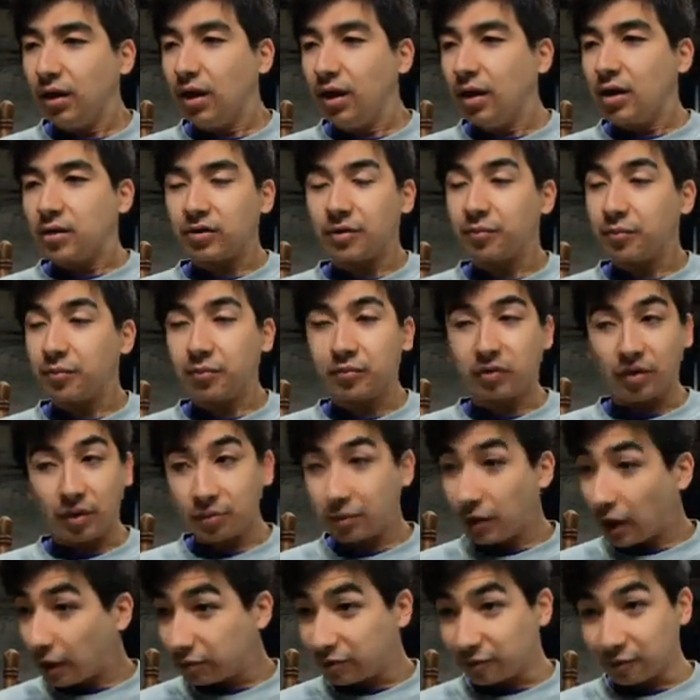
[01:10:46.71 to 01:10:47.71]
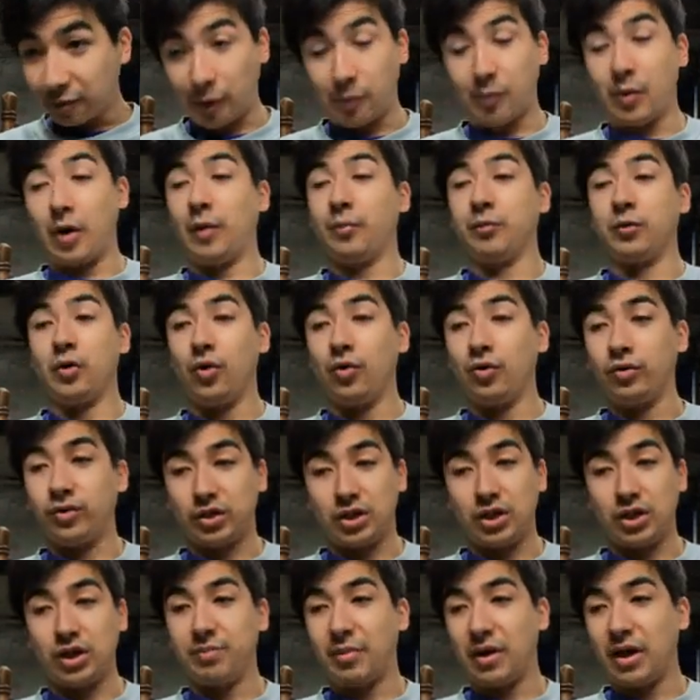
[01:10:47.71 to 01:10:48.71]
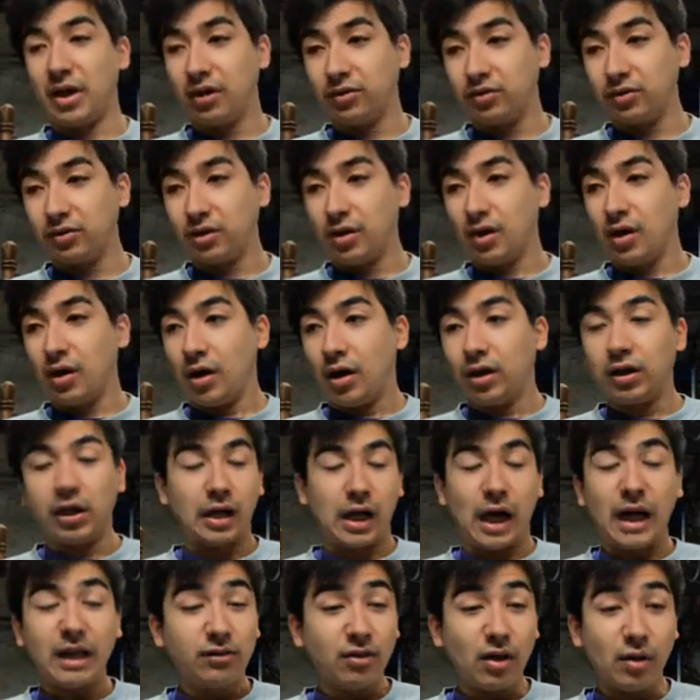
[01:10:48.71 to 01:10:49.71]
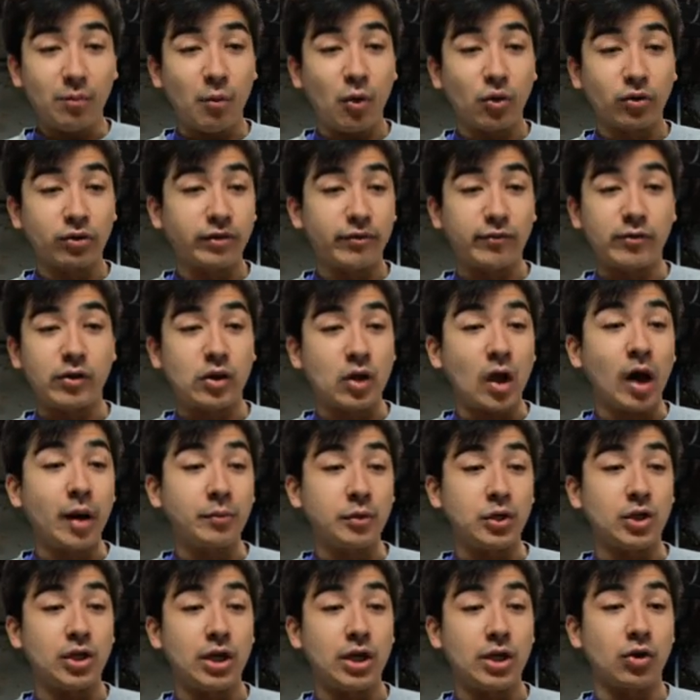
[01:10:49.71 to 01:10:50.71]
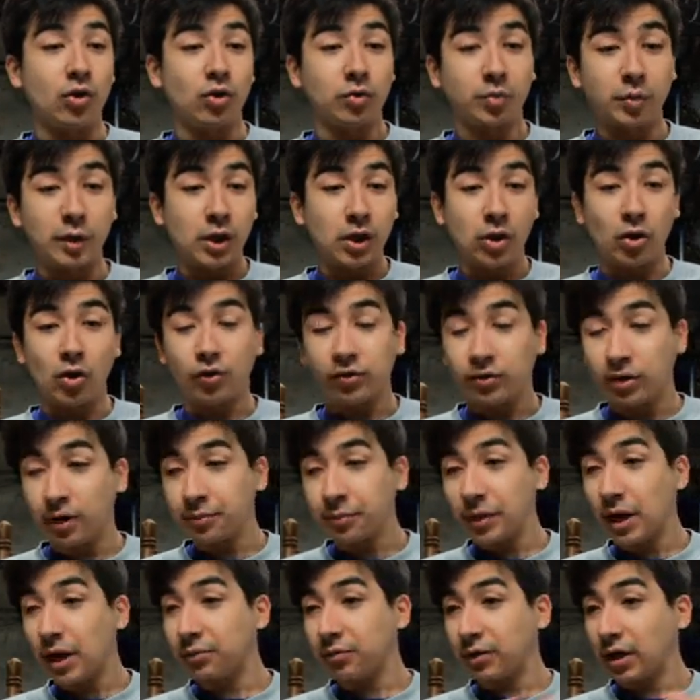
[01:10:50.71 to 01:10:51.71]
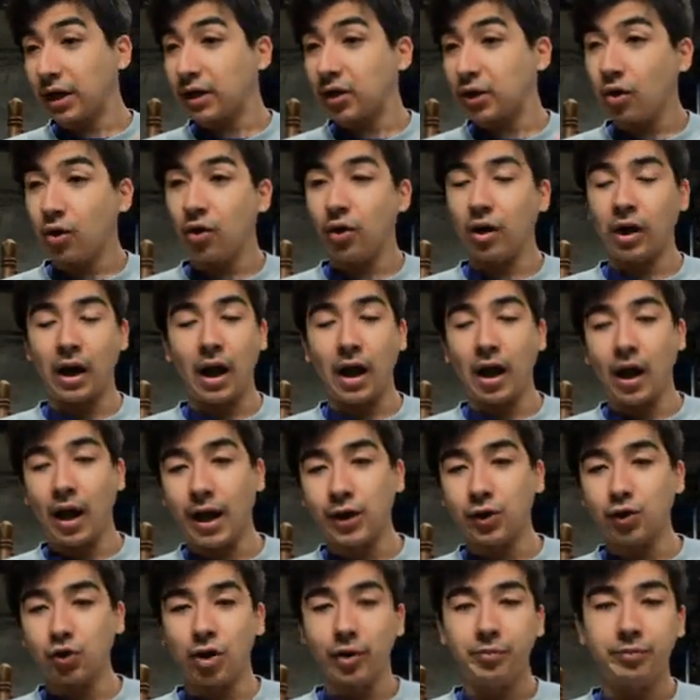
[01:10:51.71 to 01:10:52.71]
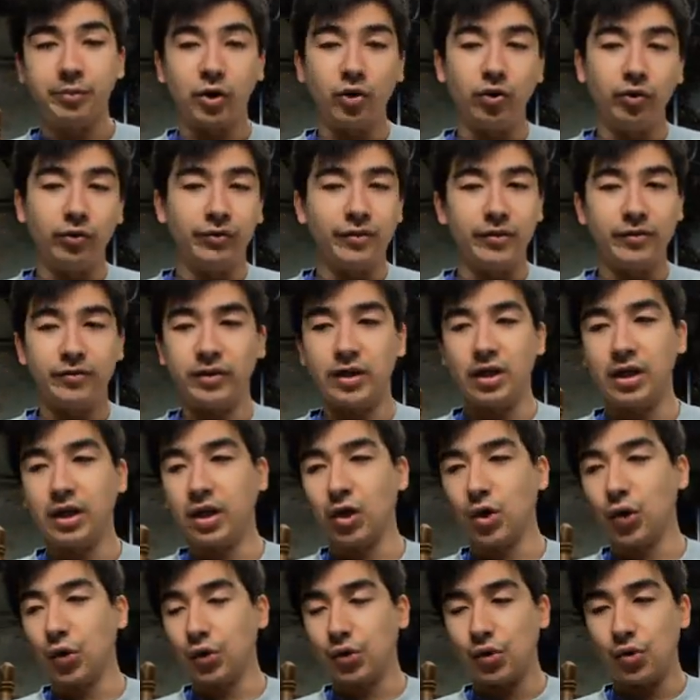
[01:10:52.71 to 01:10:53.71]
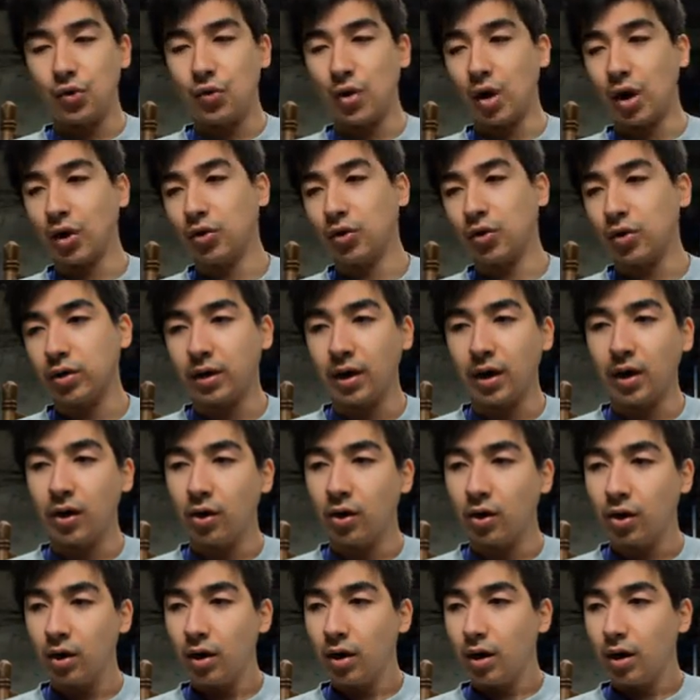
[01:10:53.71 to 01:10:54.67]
Sometimes when my mom goes, she pays. Like, I'd say most of the time she goes, but you know, sometimes I go and I drop 250 here, 200 there.